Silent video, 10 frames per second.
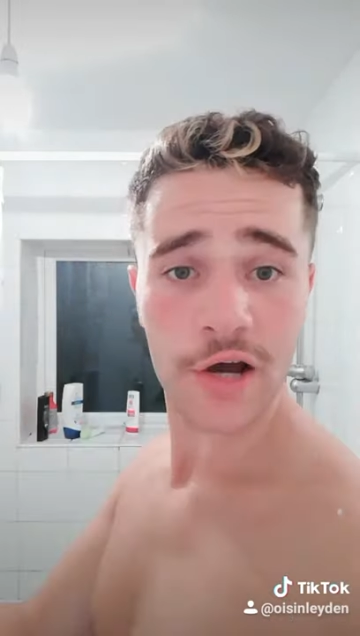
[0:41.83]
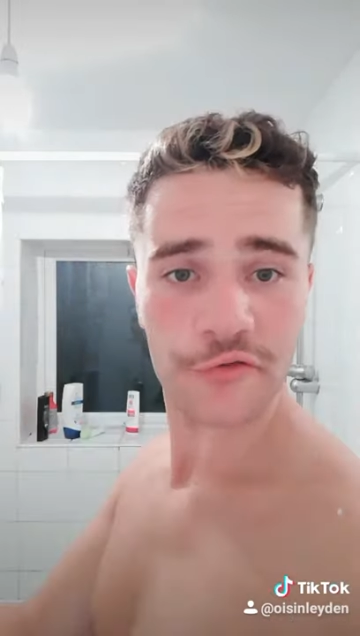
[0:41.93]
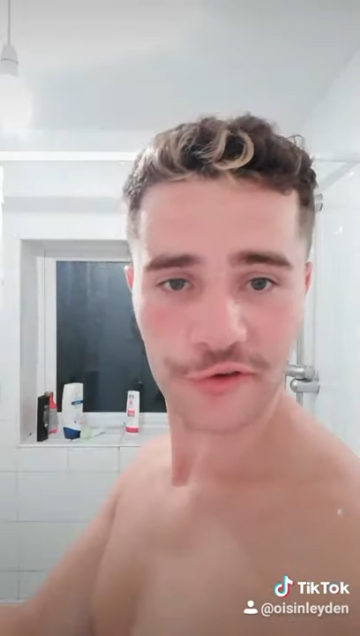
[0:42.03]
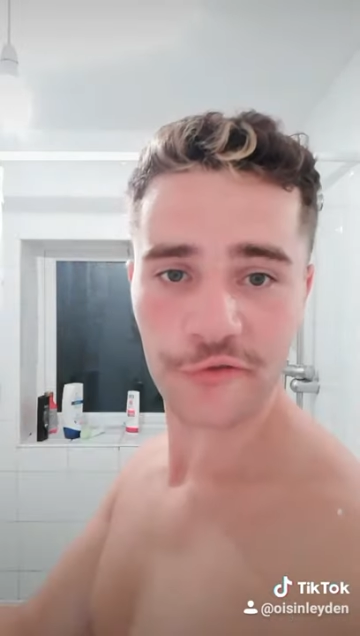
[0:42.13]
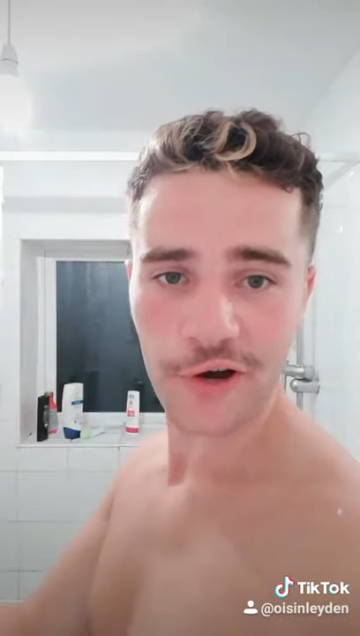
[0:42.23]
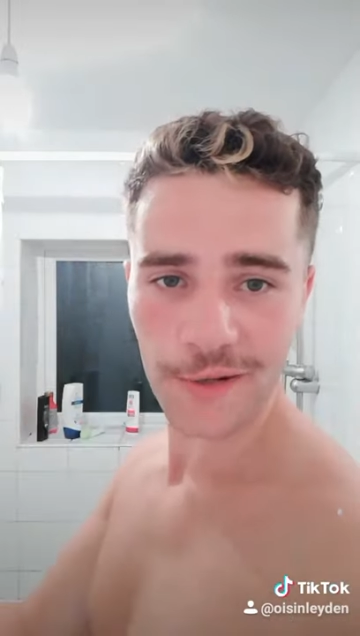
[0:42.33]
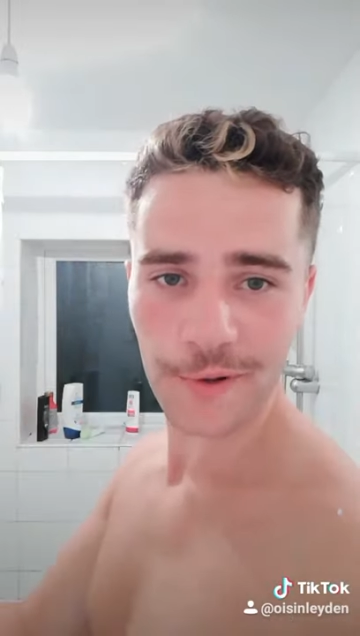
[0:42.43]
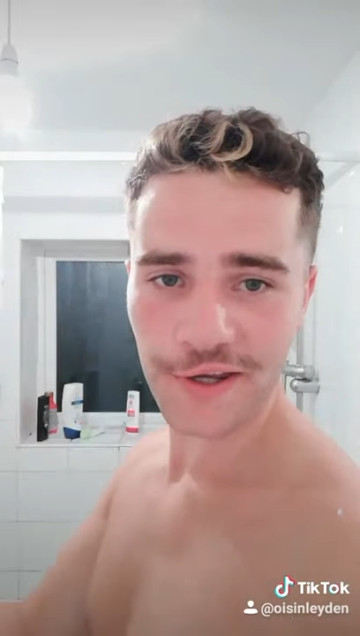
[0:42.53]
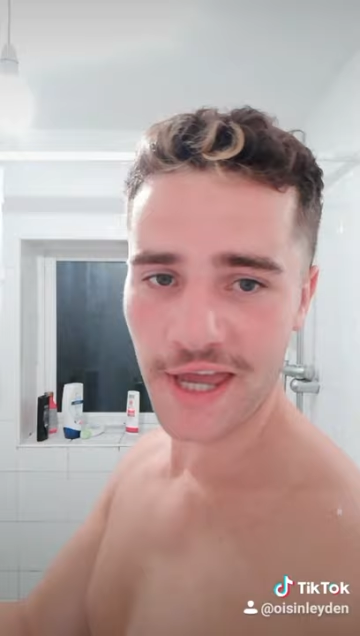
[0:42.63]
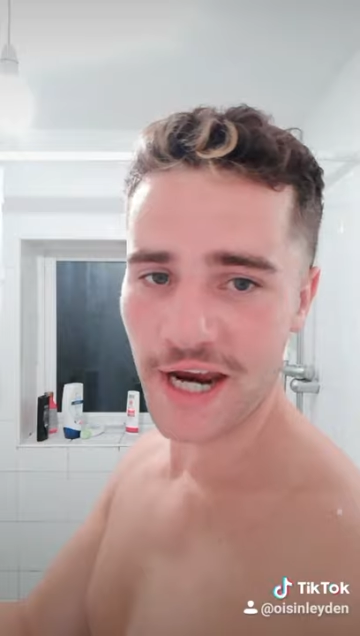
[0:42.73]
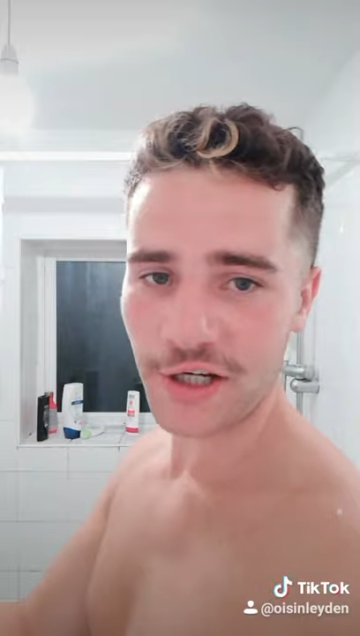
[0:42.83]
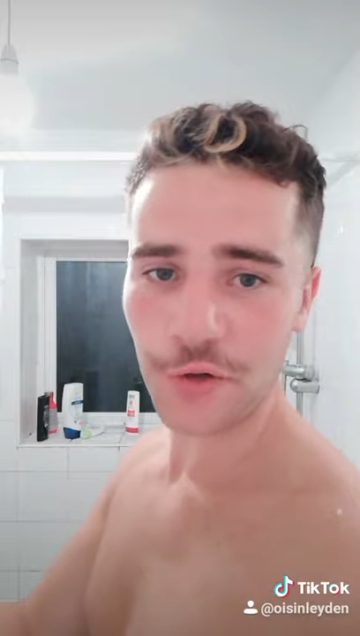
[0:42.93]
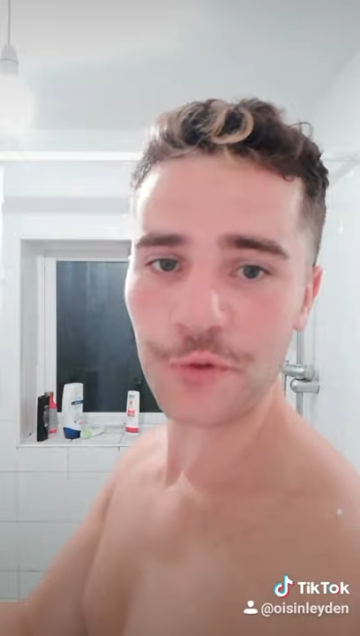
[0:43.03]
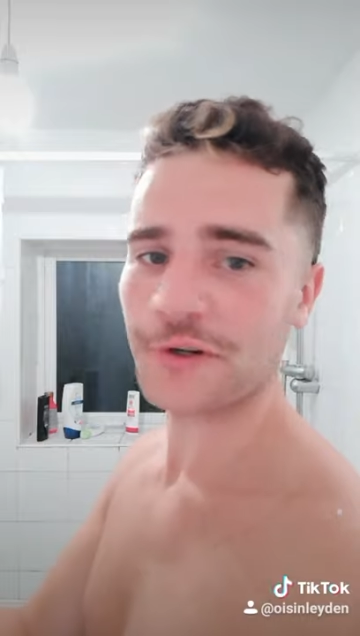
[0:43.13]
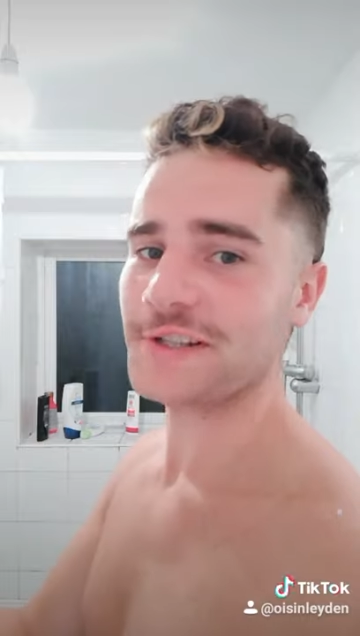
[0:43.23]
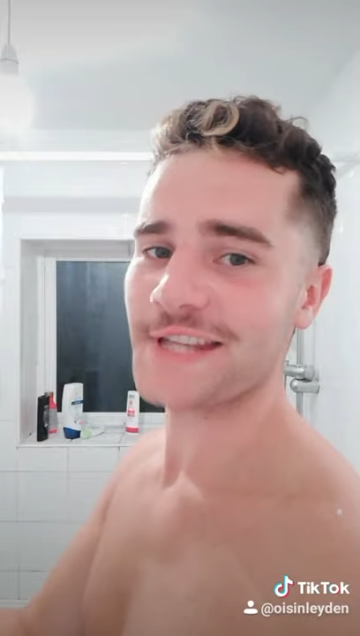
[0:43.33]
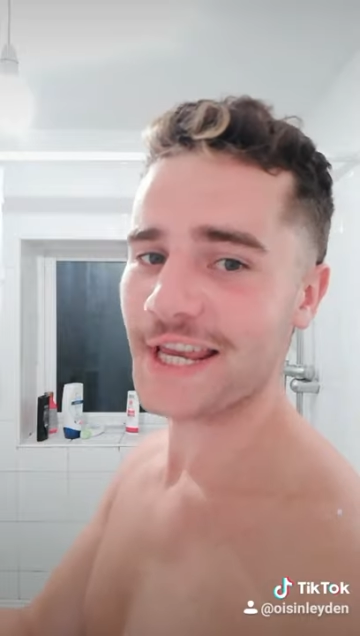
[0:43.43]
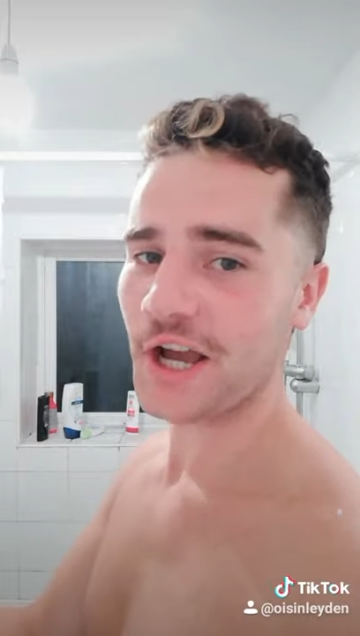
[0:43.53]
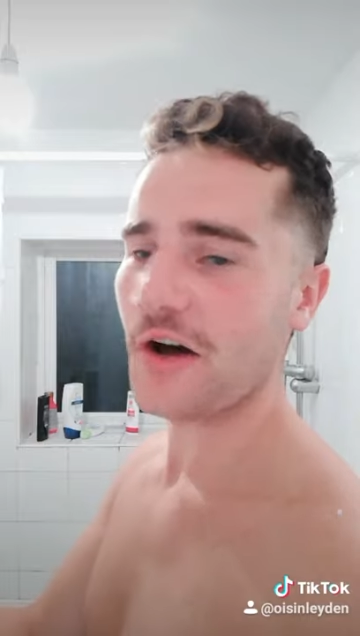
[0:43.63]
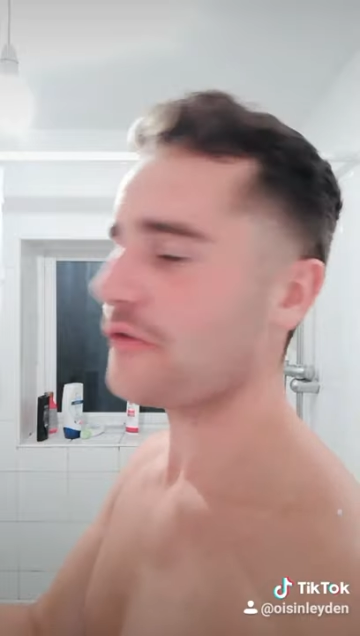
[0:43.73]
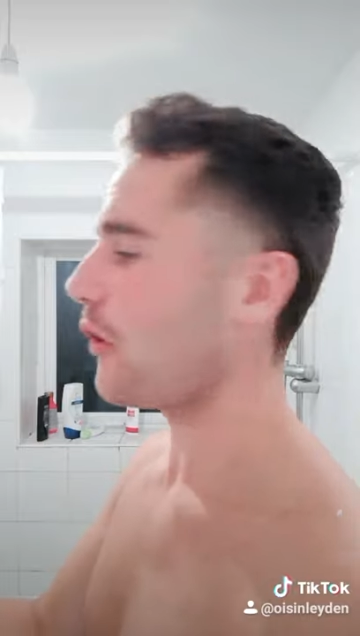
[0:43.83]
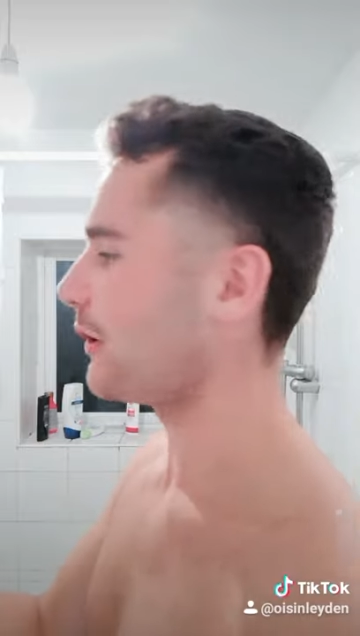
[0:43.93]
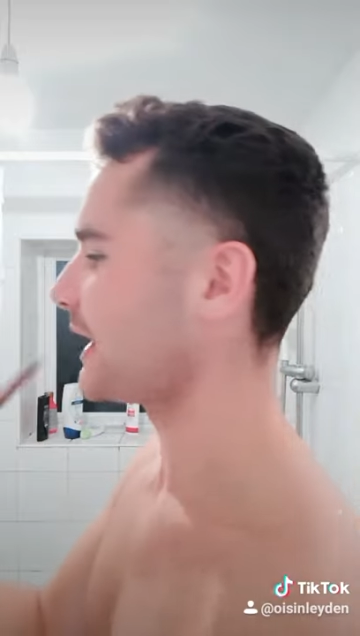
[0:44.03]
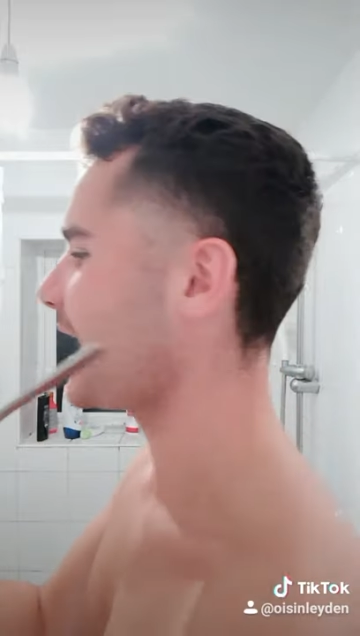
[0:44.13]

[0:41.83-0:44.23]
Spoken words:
For the final part of the haircut, we're going to take off all the